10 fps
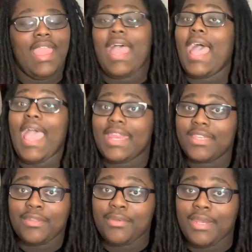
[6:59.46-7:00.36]
I
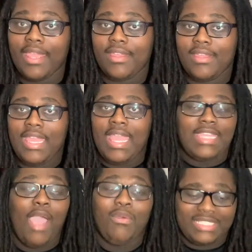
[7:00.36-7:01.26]
didn't do that.
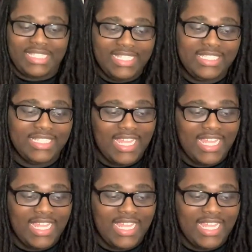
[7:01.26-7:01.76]
Y'all was kissing